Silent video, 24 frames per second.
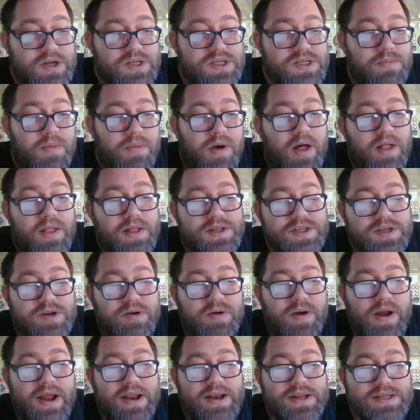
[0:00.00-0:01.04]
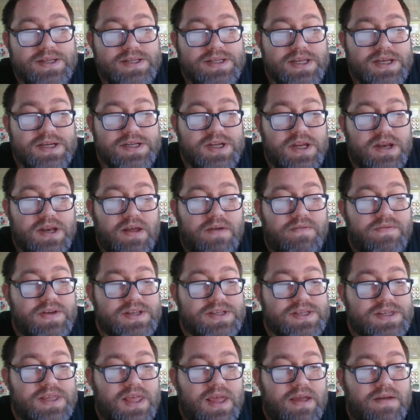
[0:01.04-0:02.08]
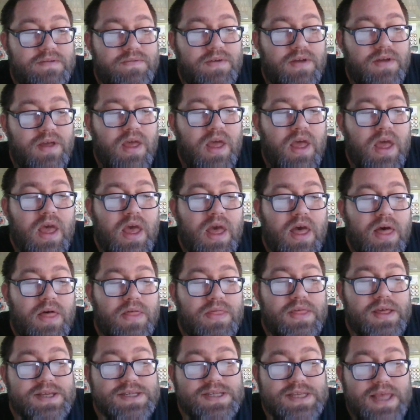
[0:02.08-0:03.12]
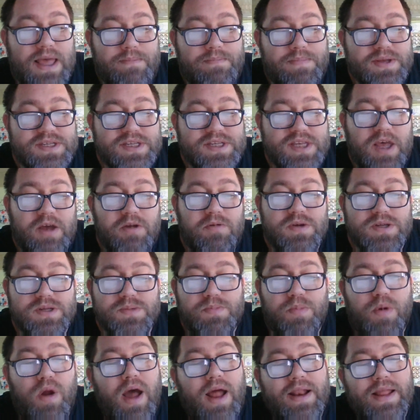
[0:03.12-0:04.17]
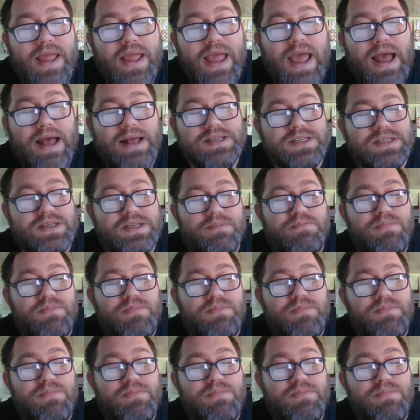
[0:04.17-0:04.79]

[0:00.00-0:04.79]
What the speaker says: Smallest, grand decision of his life. This episode was broadcast